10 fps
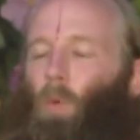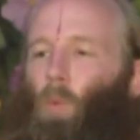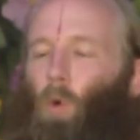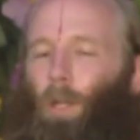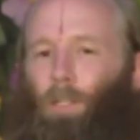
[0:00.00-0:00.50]

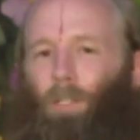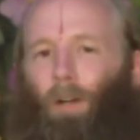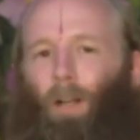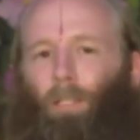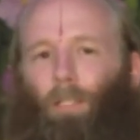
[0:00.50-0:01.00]
One is
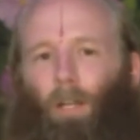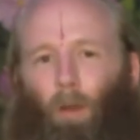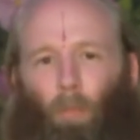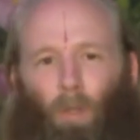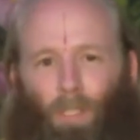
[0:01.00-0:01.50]
called
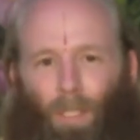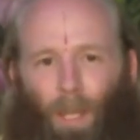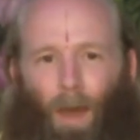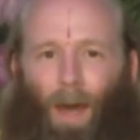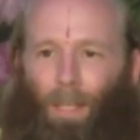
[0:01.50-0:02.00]
karma
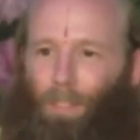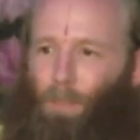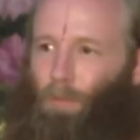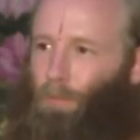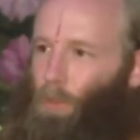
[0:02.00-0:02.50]

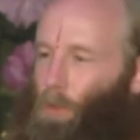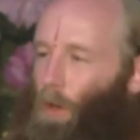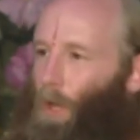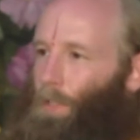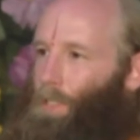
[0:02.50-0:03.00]
sannyas.
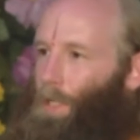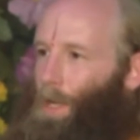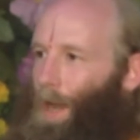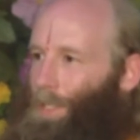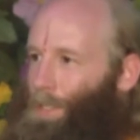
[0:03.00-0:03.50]
You're all
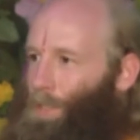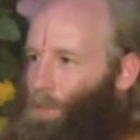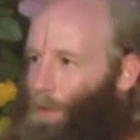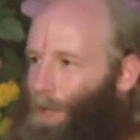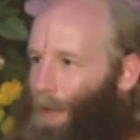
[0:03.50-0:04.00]

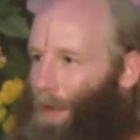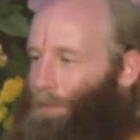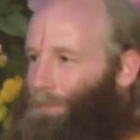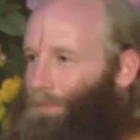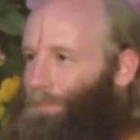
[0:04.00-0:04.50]
sannyasis right
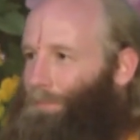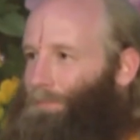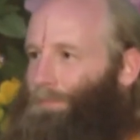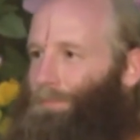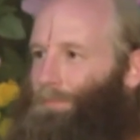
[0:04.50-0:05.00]
now.
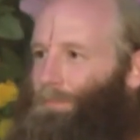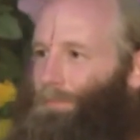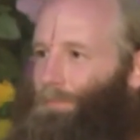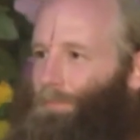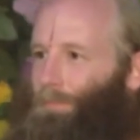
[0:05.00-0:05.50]

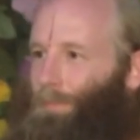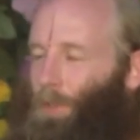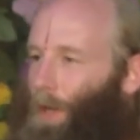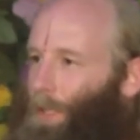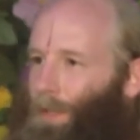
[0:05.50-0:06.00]

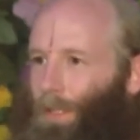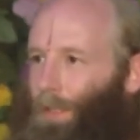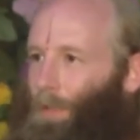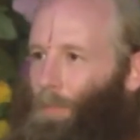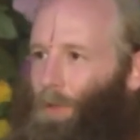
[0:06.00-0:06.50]
You're not
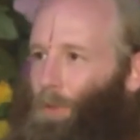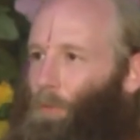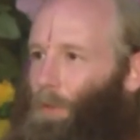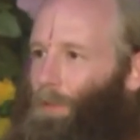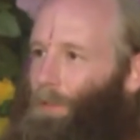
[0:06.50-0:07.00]
thinking about the
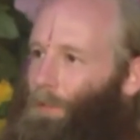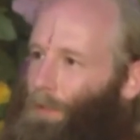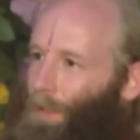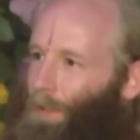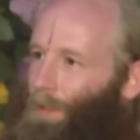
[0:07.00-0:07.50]
world, you're
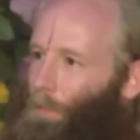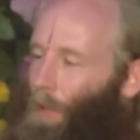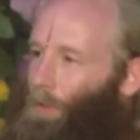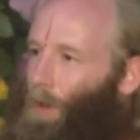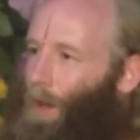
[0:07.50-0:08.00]
thinking
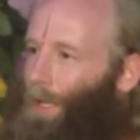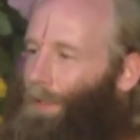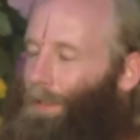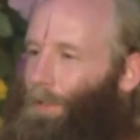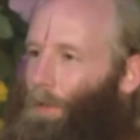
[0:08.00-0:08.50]
about
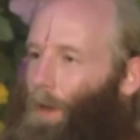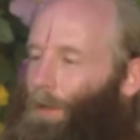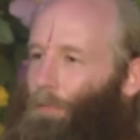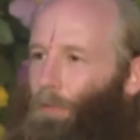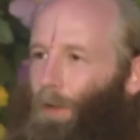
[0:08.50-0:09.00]
God, and you're not
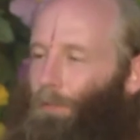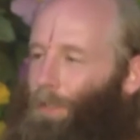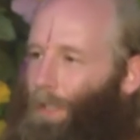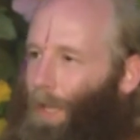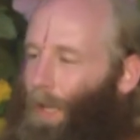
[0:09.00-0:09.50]
involved
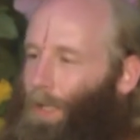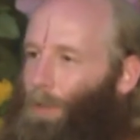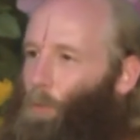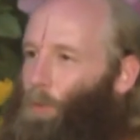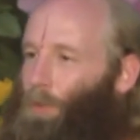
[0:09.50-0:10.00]
in
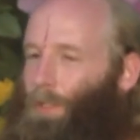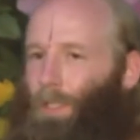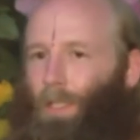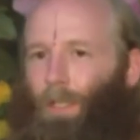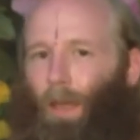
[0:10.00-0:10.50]
any
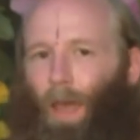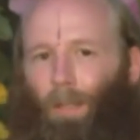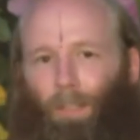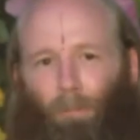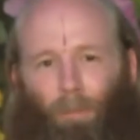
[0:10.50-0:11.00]
worldly
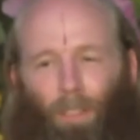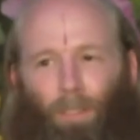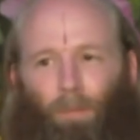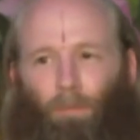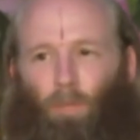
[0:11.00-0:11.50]

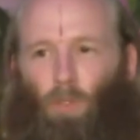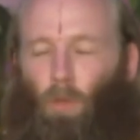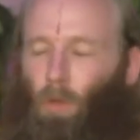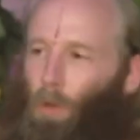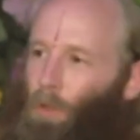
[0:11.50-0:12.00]
activity. So
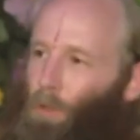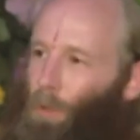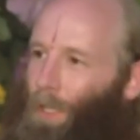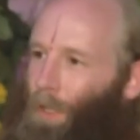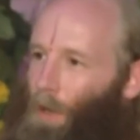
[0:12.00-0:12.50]
you're
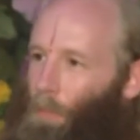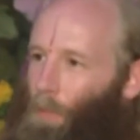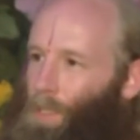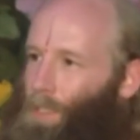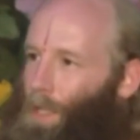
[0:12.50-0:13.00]
doing
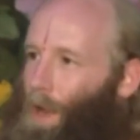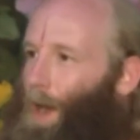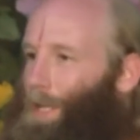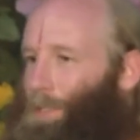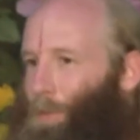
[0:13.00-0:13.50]
karma
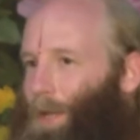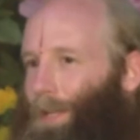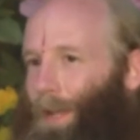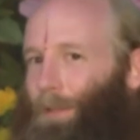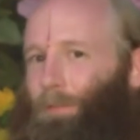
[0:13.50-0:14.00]
sannyas
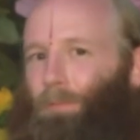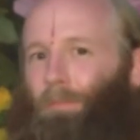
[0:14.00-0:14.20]
right now.